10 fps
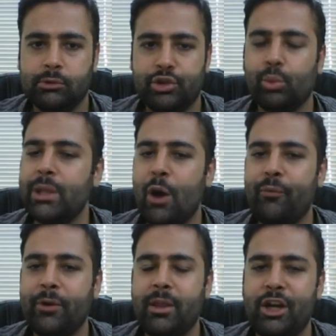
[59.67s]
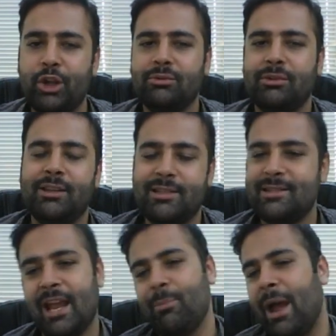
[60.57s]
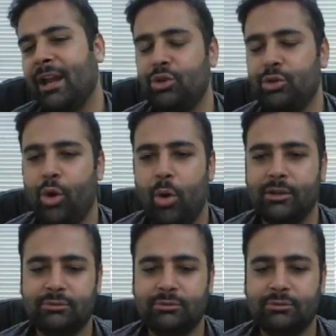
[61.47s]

So without further ado, let's get back into the code.